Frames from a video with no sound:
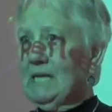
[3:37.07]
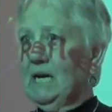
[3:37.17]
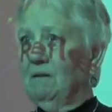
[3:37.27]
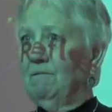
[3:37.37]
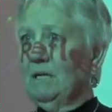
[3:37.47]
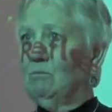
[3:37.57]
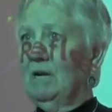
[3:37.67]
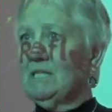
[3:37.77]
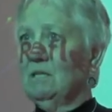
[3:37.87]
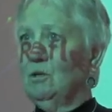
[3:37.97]
conflict
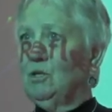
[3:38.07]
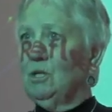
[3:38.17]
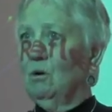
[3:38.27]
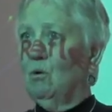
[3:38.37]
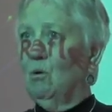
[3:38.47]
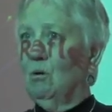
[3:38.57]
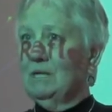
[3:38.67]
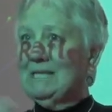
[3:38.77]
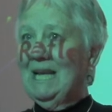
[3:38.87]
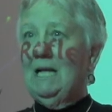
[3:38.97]
resolution
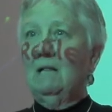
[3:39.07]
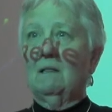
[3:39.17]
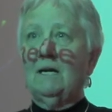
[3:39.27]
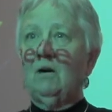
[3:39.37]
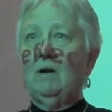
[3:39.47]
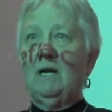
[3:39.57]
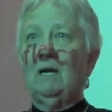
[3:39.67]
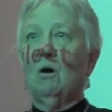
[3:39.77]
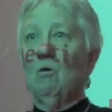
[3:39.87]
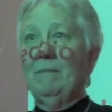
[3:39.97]
course, a
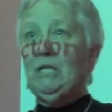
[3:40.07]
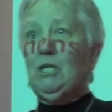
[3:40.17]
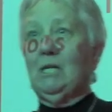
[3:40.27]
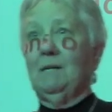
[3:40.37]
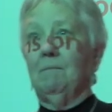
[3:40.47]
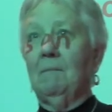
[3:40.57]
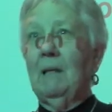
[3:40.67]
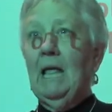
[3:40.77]
glaring omission